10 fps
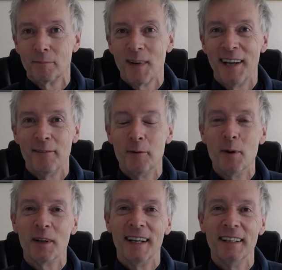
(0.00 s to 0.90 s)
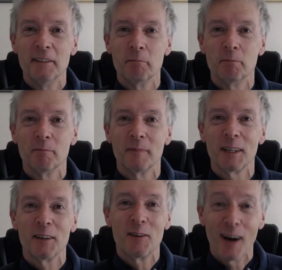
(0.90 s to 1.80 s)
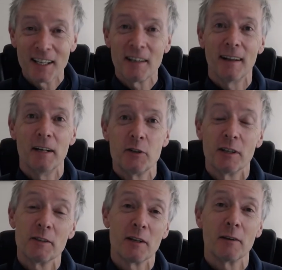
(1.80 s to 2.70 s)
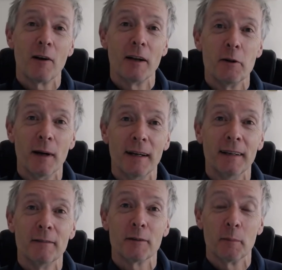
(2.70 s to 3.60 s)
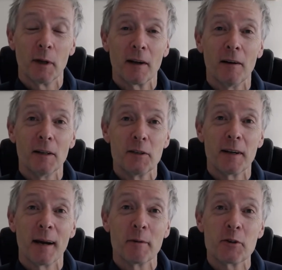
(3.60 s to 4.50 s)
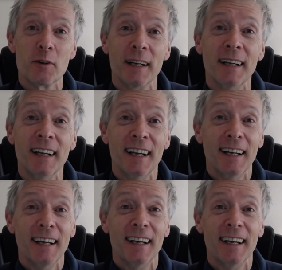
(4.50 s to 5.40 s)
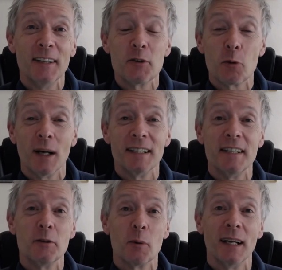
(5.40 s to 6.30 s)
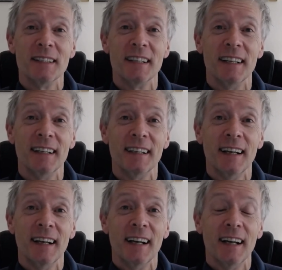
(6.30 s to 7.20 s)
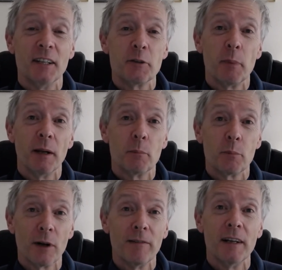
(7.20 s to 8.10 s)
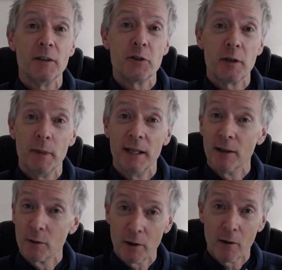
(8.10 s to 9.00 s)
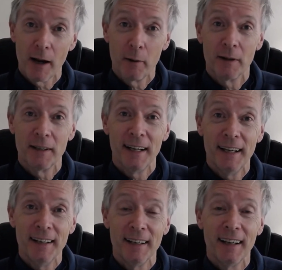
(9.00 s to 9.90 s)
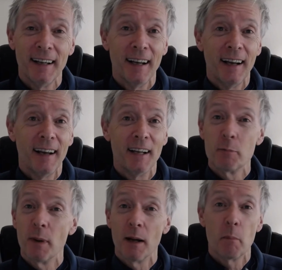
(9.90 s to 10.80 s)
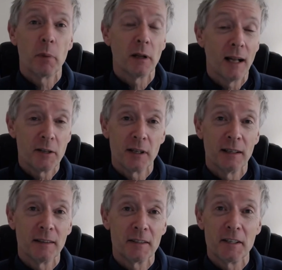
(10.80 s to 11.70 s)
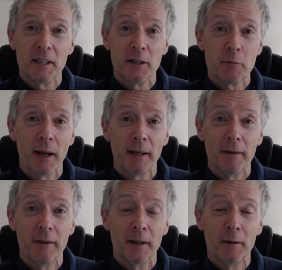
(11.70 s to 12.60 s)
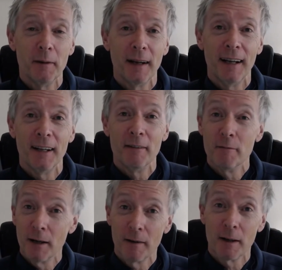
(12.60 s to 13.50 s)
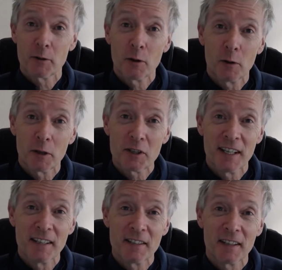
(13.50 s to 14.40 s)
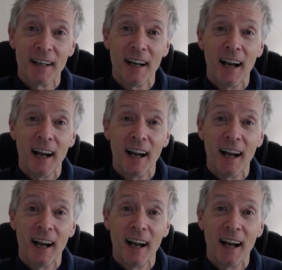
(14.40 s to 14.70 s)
Hey everybody, congratulations on graduating from the College of Chemistry in 2020. It's been a privilege to be your undergraduate dean. It's been a pleasure to teach many of you in various courses.